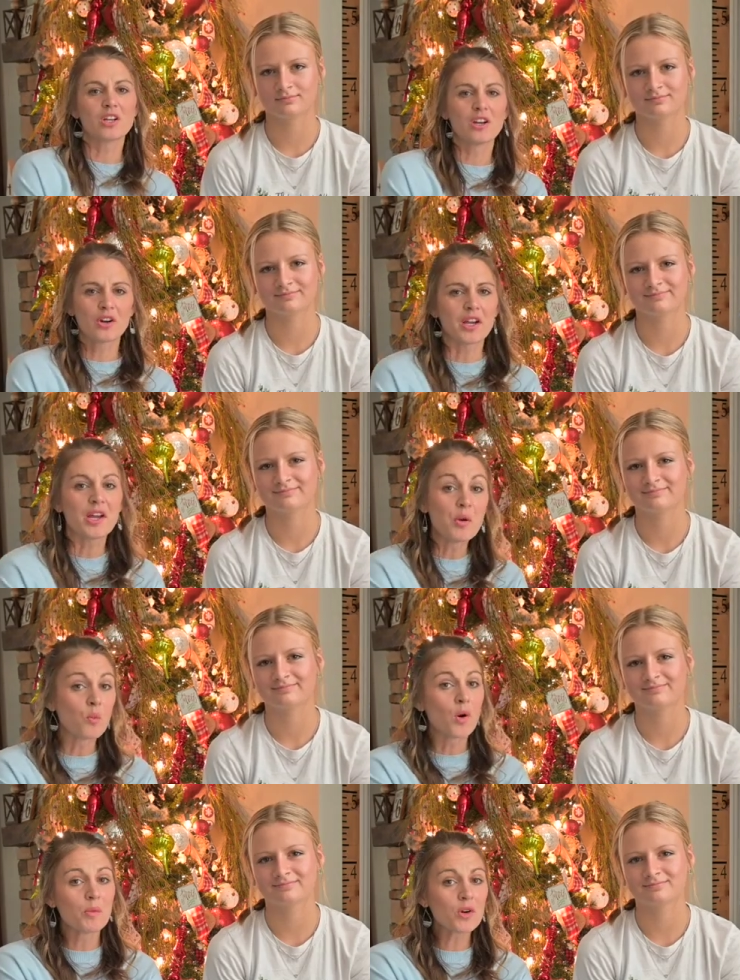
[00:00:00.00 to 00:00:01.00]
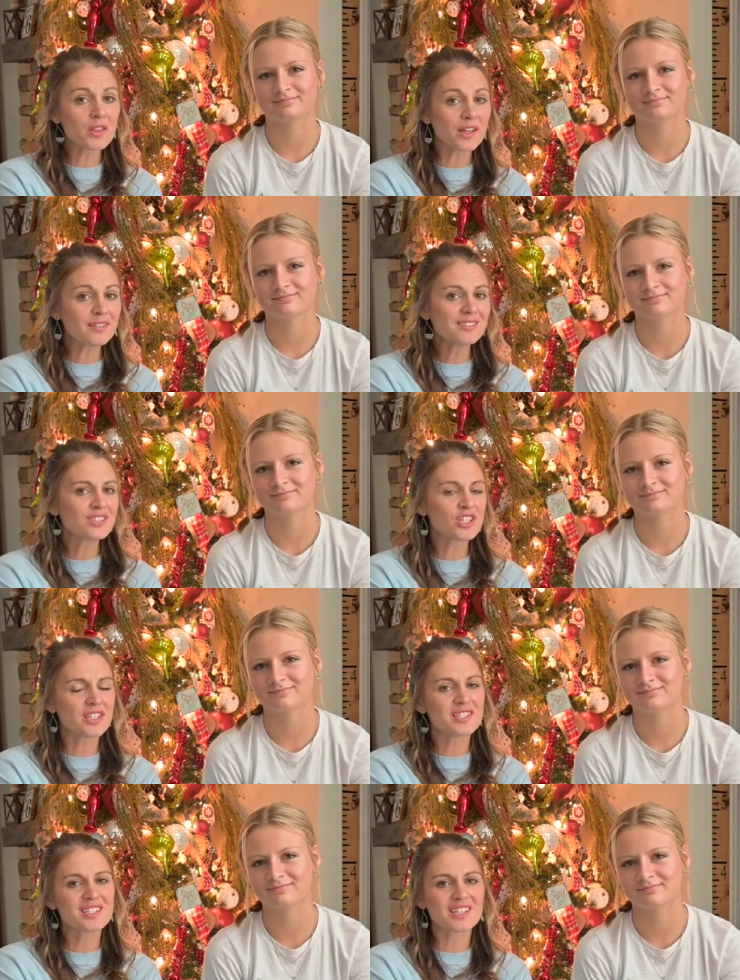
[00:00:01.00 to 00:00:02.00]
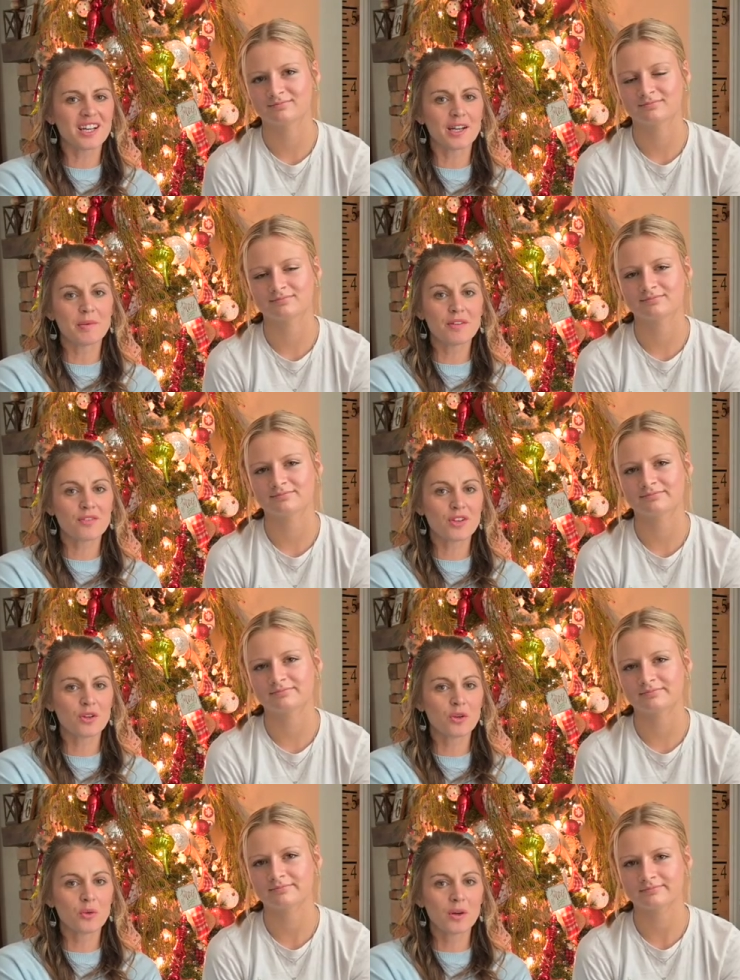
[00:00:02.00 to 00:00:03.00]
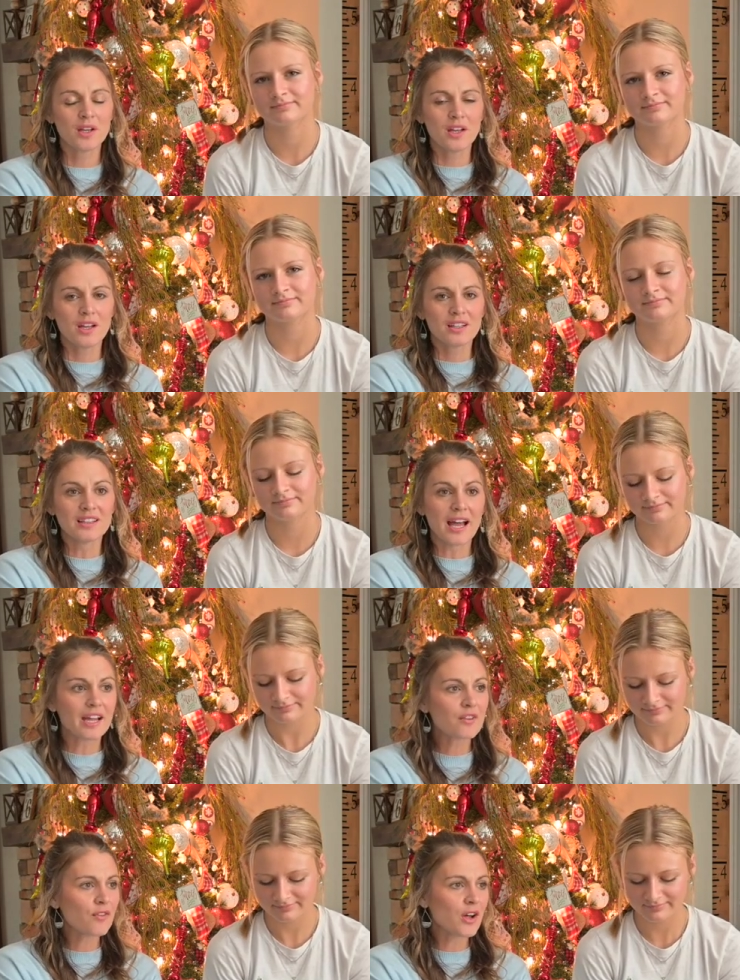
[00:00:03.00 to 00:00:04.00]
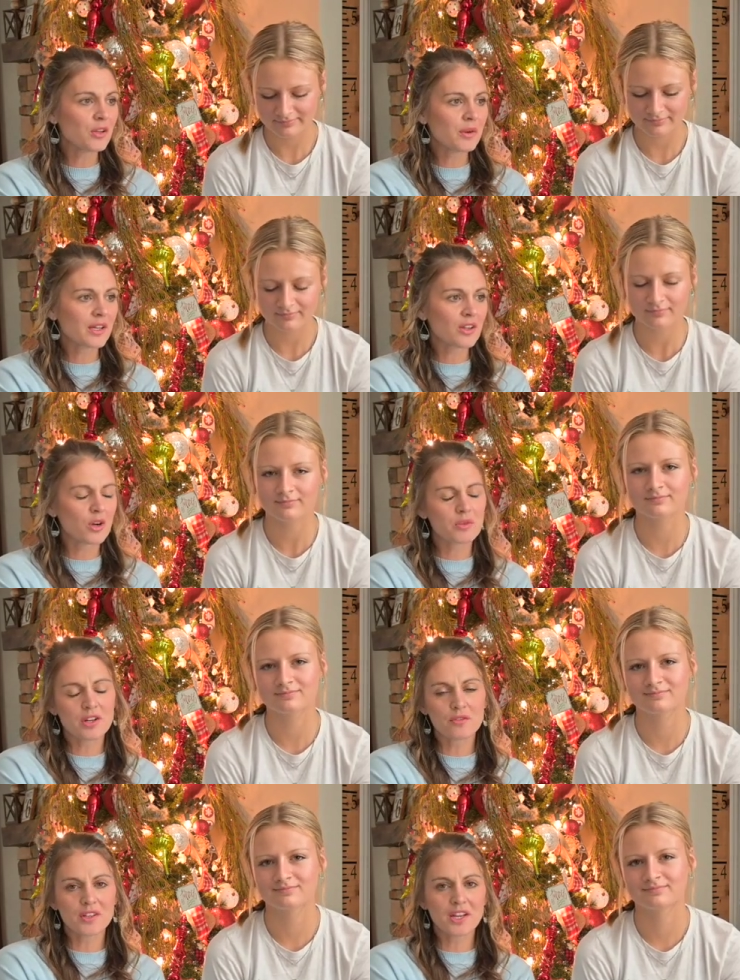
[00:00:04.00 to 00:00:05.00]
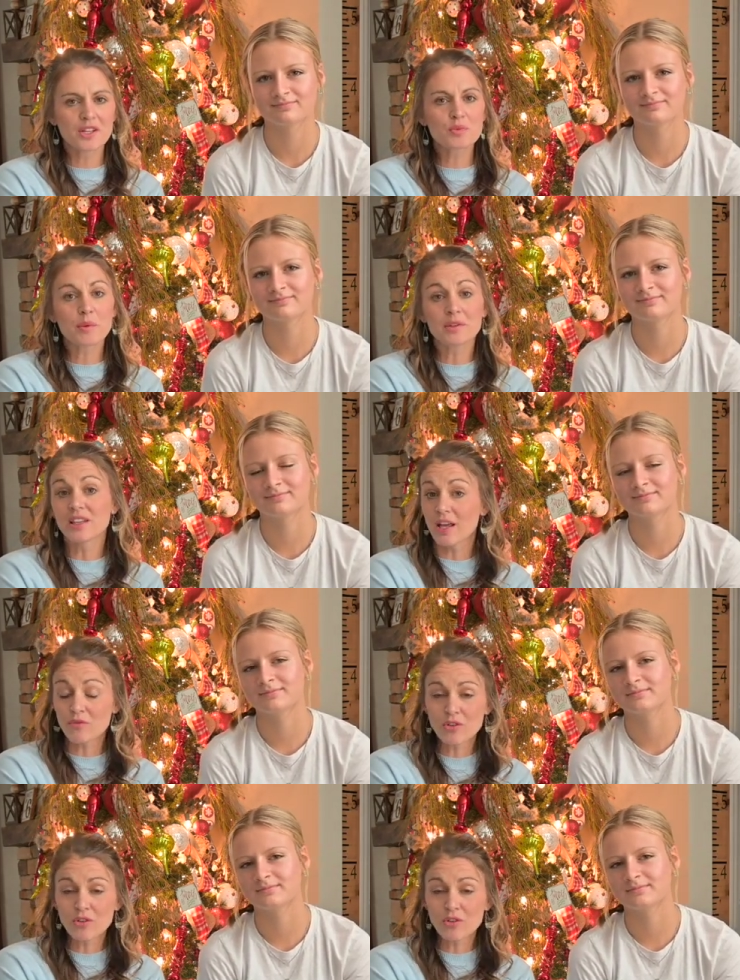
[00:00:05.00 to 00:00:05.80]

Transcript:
Speaker 1: Okay, and one more thing, just um, if you like following along with our videos, we would love